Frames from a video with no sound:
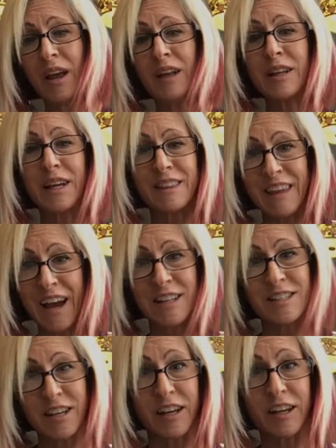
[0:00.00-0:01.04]
Like,
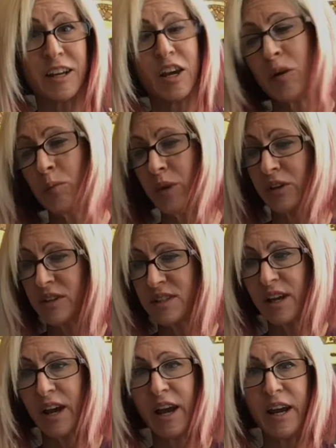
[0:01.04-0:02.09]
that's it. Because
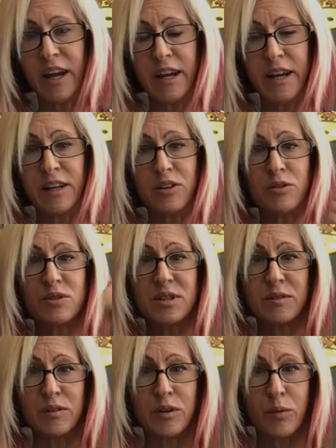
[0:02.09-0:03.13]
I use
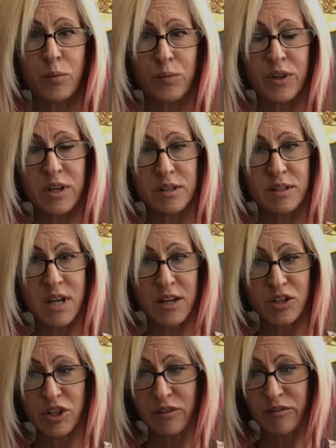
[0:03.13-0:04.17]
the, the
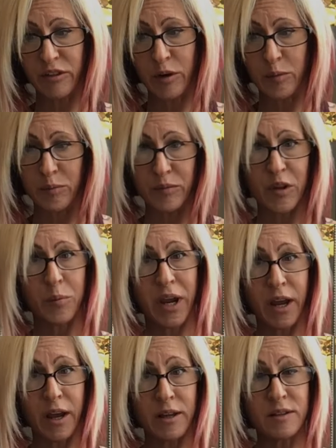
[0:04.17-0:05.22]
tension from the
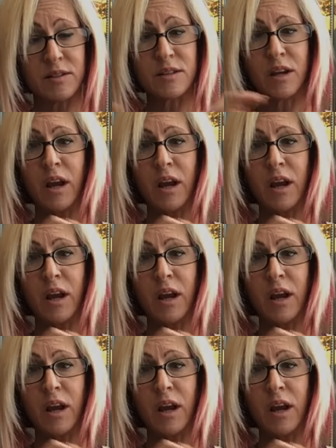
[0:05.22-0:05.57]
bands,